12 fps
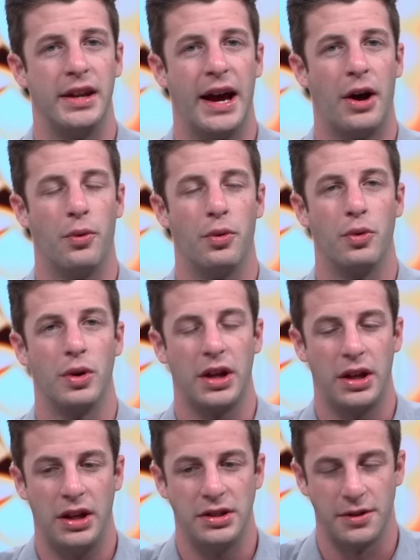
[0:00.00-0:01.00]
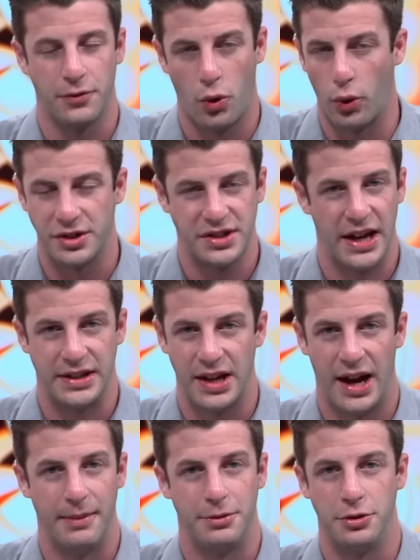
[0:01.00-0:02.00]
Now, he's of course had
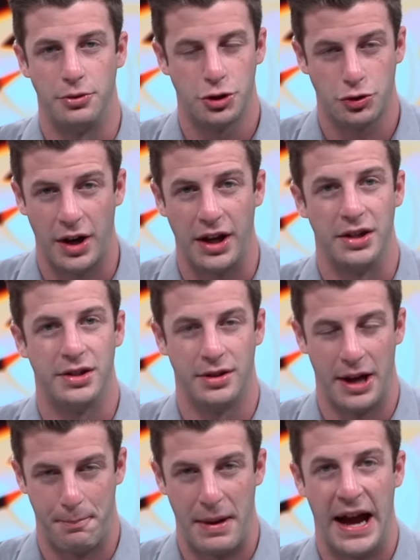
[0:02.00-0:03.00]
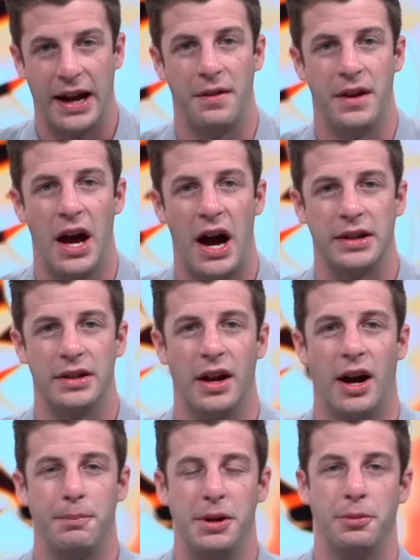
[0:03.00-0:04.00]
time to train to get back in the
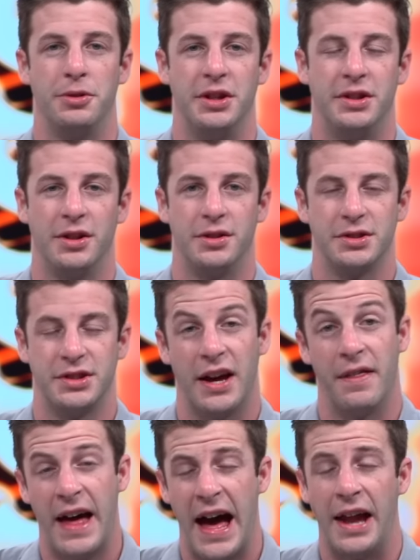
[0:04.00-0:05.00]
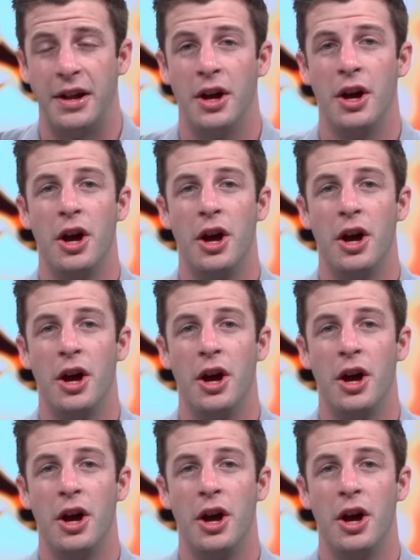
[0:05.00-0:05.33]
octagon. People need to understand that.